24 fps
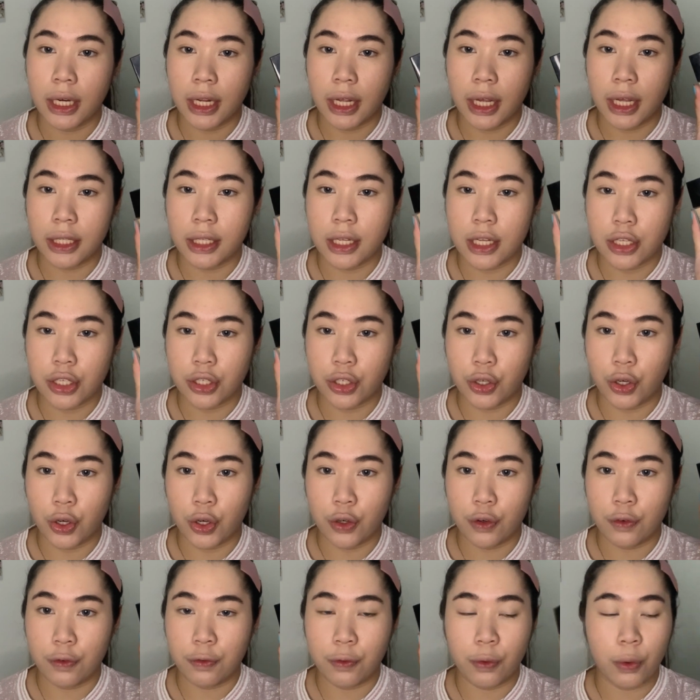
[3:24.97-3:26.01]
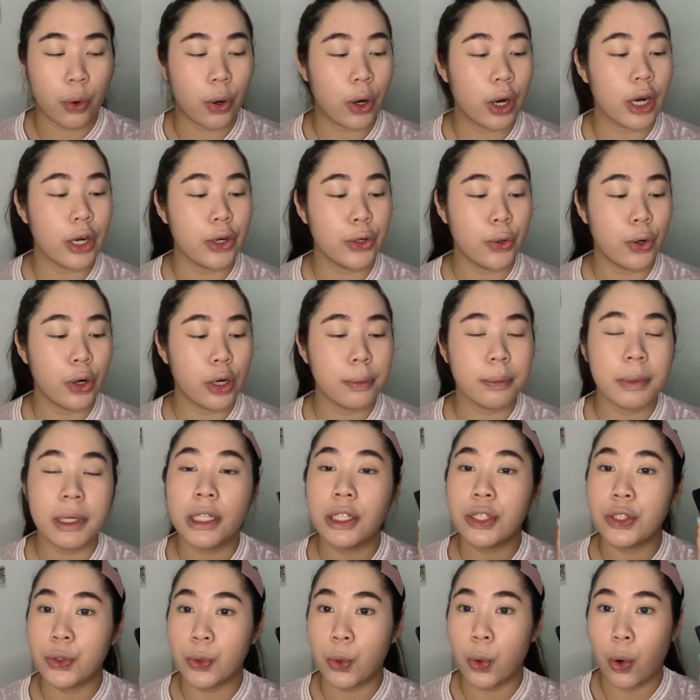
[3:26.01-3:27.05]
It is good for normal
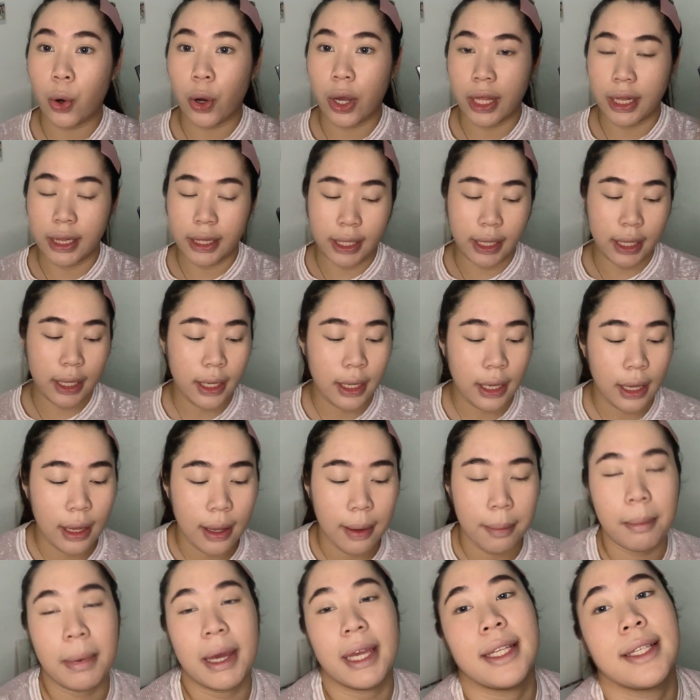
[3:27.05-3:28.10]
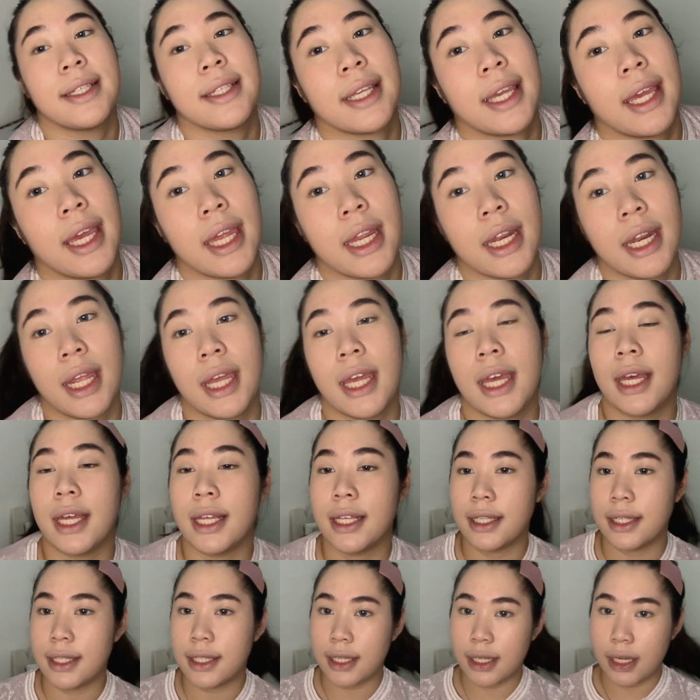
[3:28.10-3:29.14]
to oily. My skin
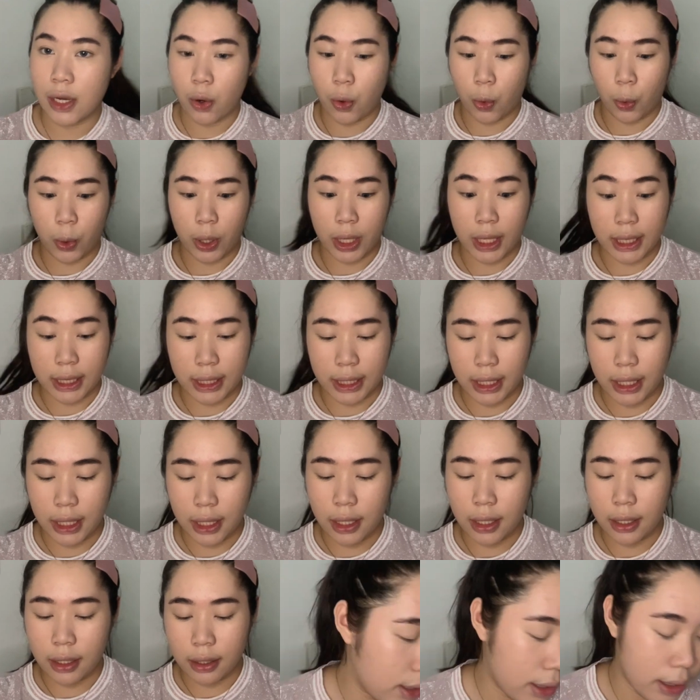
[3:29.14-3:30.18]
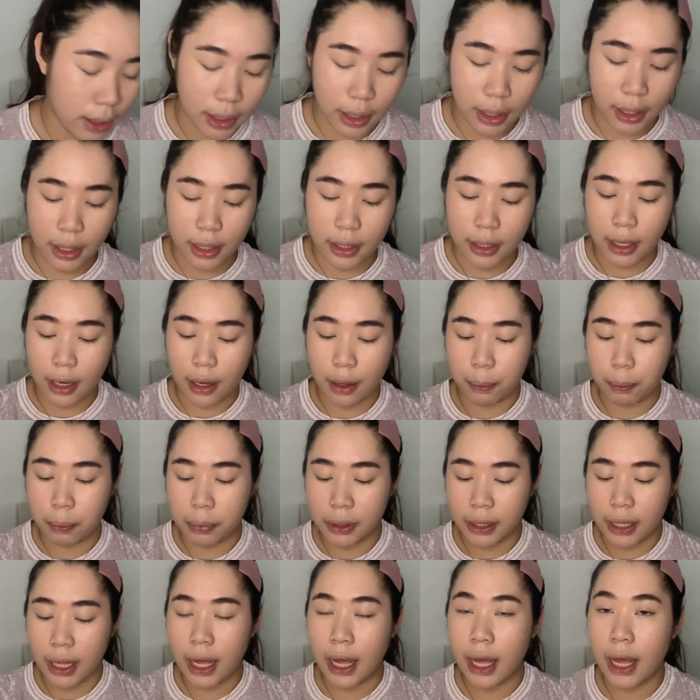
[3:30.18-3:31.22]
is oily. And
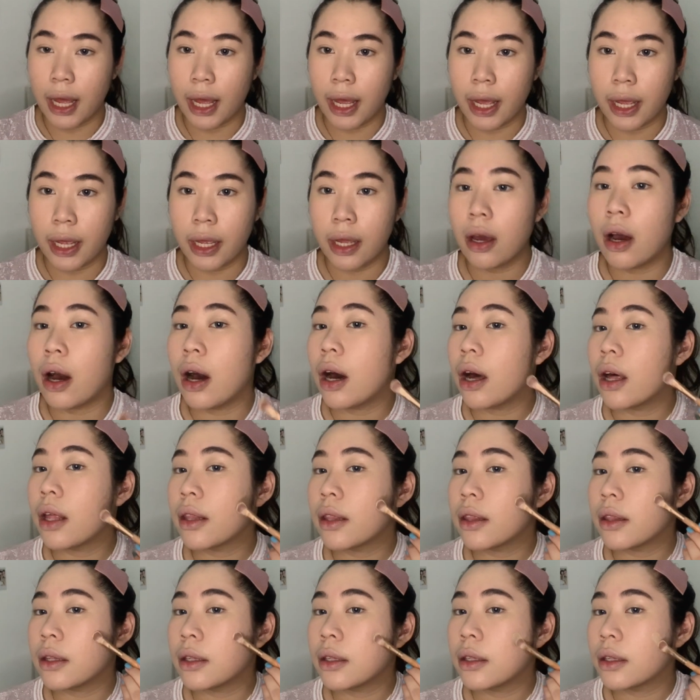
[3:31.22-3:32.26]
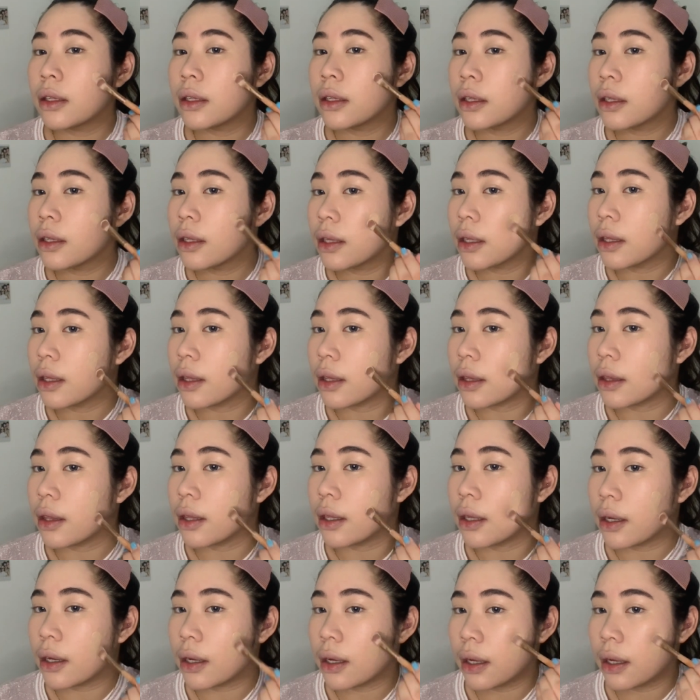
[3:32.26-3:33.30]
apply on the